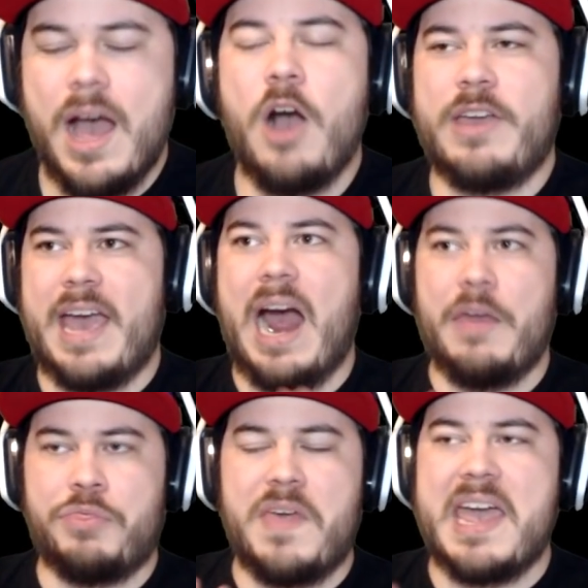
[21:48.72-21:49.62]
Okay,
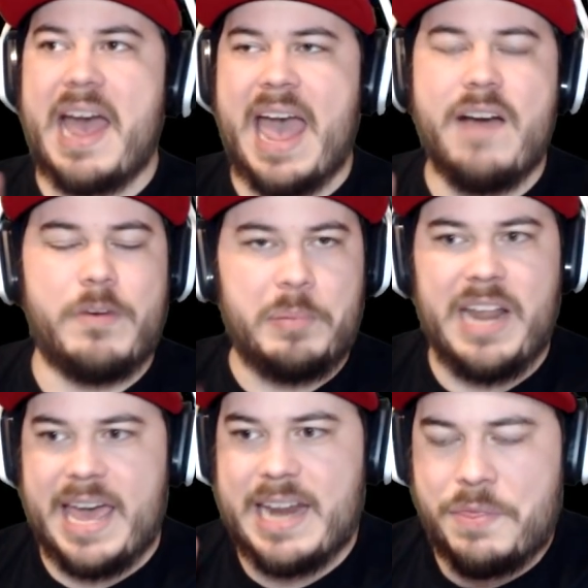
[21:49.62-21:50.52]
I think I have a
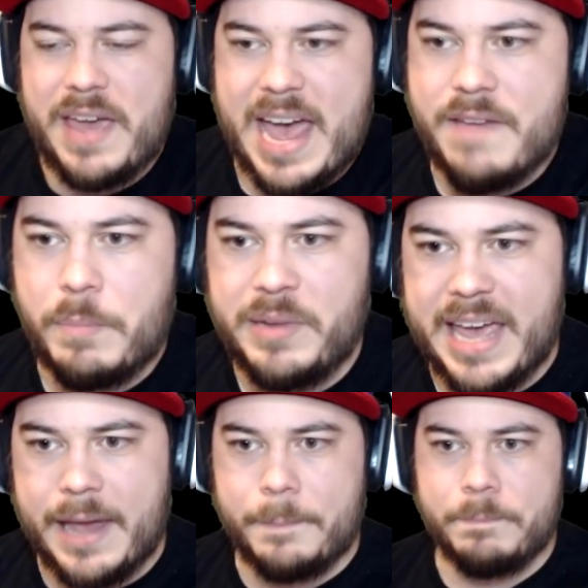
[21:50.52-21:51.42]
plan. I think I have a
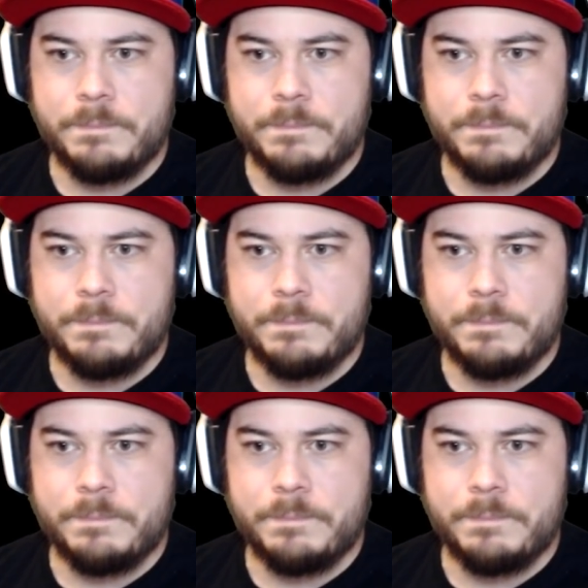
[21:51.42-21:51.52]
plan.